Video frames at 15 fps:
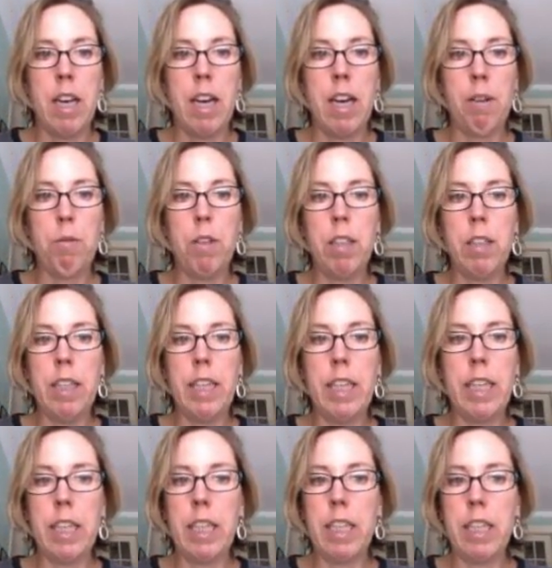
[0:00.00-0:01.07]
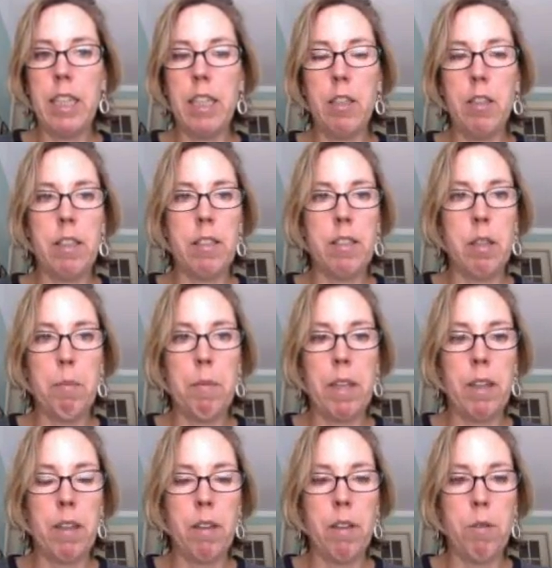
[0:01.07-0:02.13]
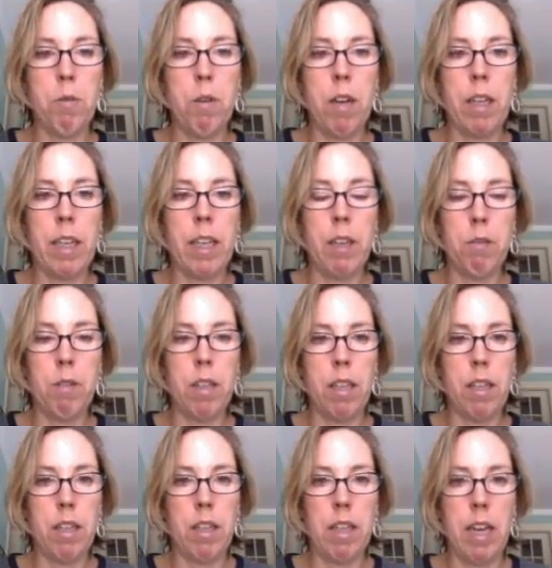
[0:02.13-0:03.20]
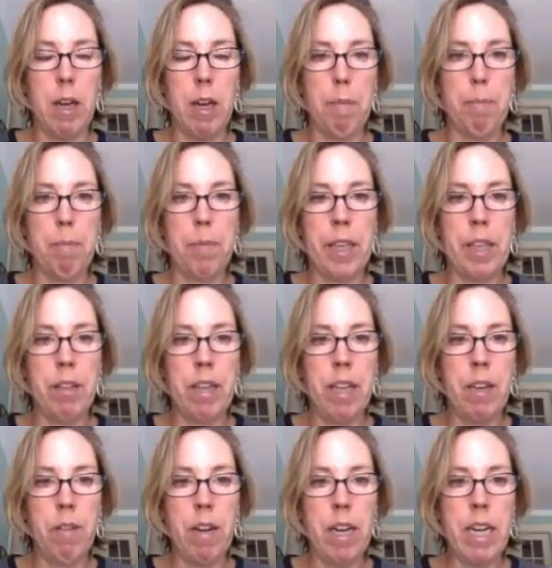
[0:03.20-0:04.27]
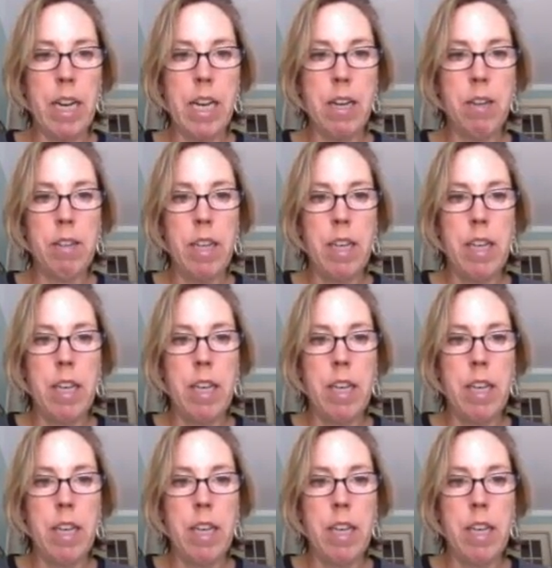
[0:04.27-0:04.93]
I will link it here. There's something wonky with the internet right now.